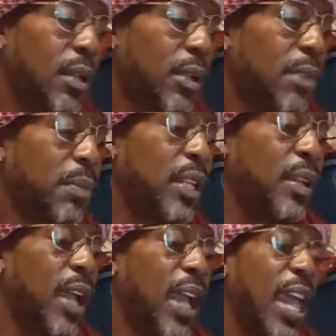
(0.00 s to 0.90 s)

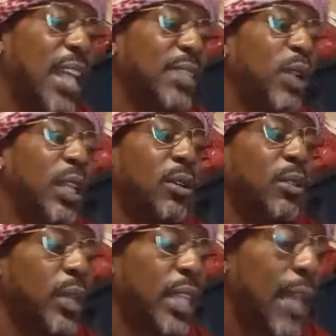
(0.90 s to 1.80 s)
But as we close
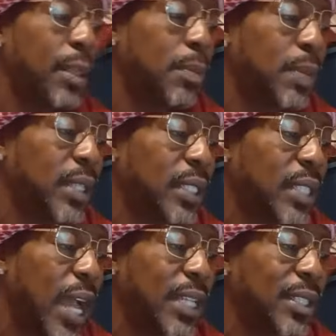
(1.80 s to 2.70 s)
with that little piece of
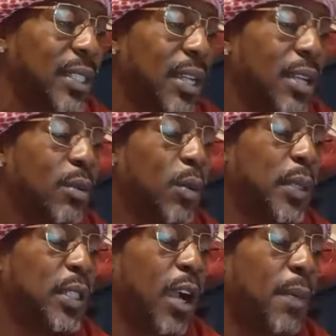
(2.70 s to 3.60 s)
science, when we
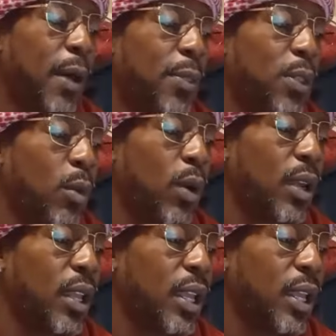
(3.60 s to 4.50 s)
talk about the
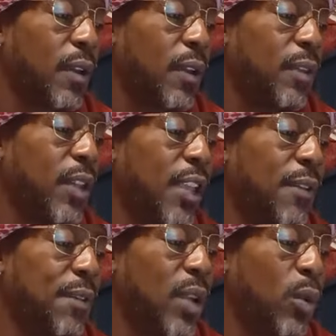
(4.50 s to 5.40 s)
work, the
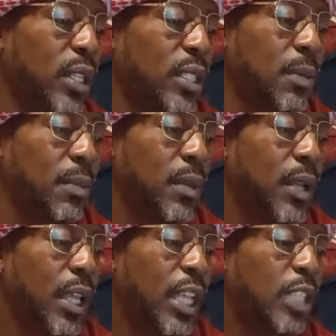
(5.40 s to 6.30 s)
infinite wisdom
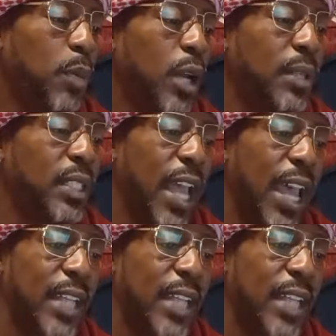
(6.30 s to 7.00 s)
is published as